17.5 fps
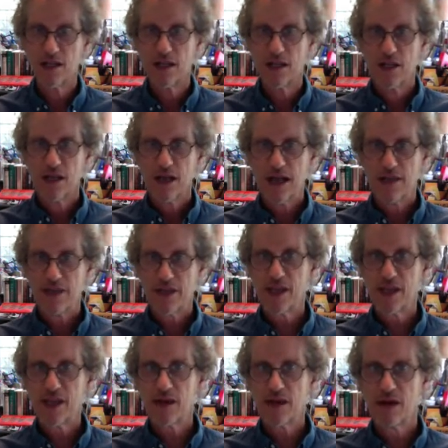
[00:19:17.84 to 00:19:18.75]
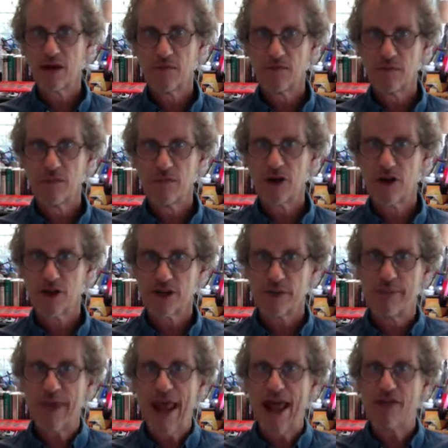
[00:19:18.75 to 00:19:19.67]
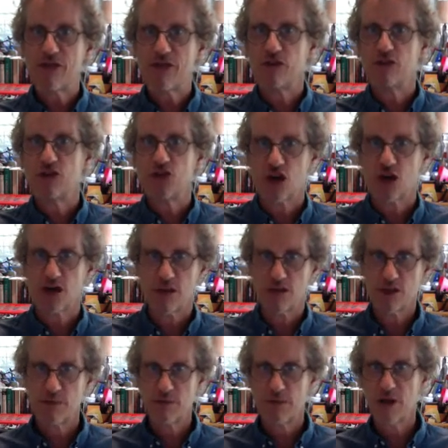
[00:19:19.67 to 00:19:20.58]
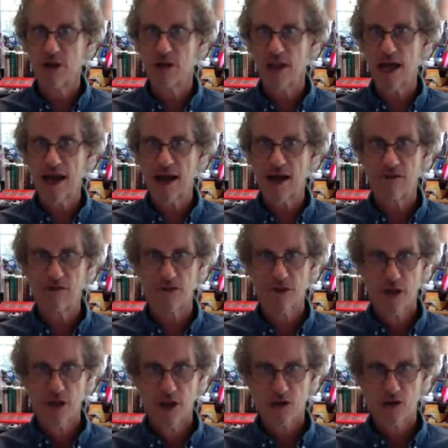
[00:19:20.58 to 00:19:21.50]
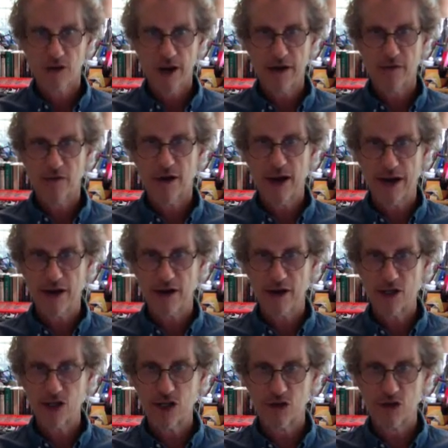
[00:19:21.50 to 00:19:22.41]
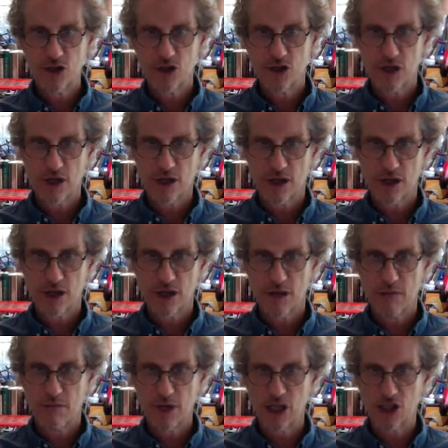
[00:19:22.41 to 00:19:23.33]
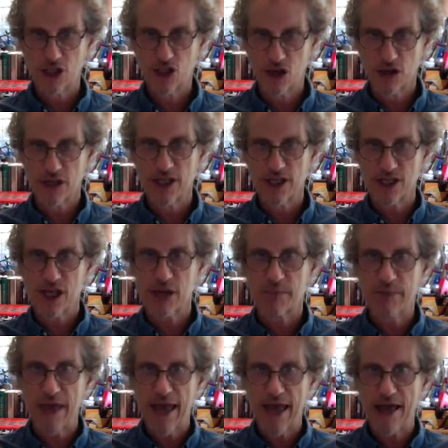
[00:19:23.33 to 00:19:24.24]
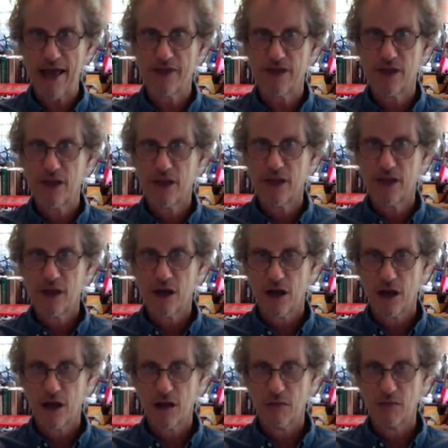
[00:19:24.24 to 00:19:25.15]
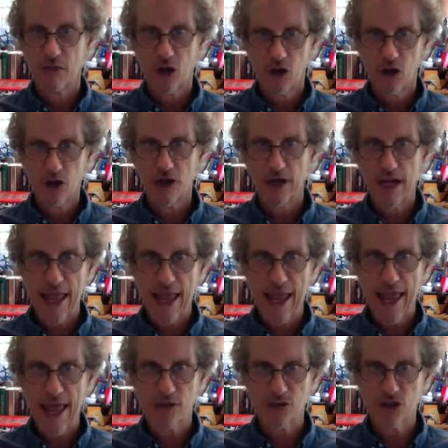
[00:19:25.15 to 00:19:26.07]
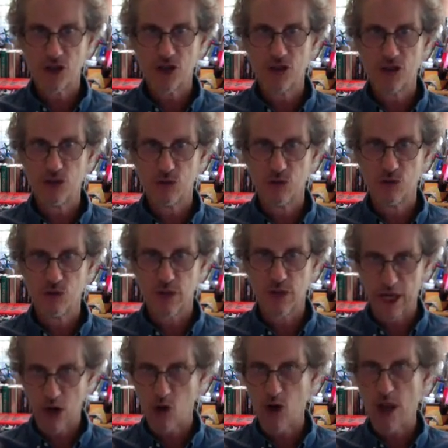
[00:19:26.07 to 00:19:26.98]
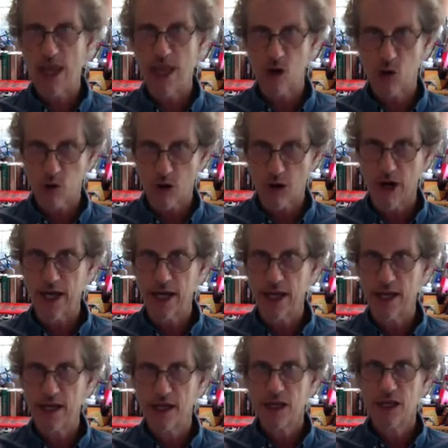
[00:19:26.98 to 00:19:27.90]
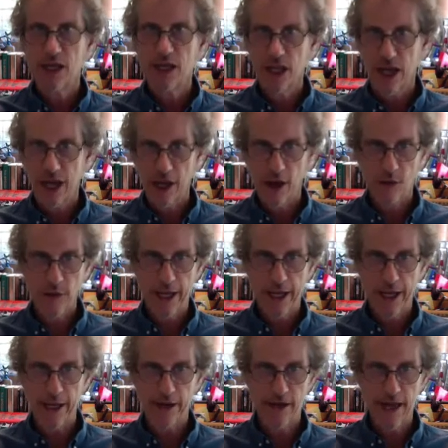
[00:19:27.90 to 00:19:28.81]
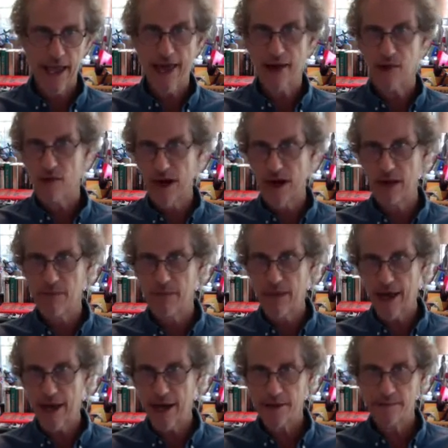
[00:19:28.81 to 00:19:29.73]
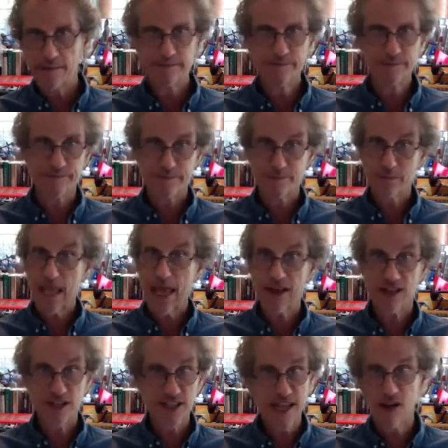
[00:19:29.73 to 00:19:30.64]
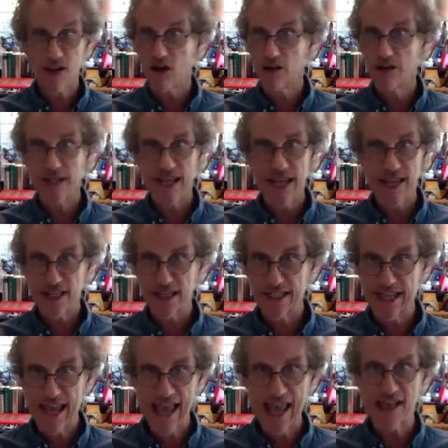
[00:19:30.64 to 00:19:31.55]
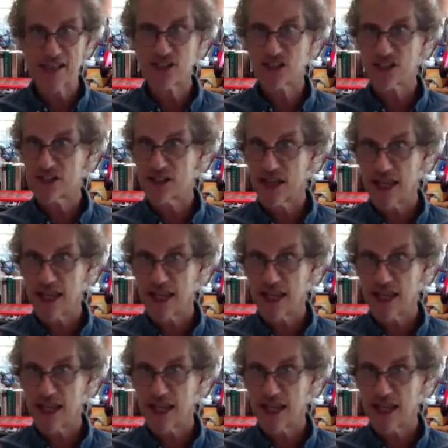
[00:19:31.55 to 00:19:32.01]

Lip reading: I think there's a path through journalism. There are a lot of great writers who took a journalistic path, learned how to do inquiry, and how to write about it, how to take on daily tasks.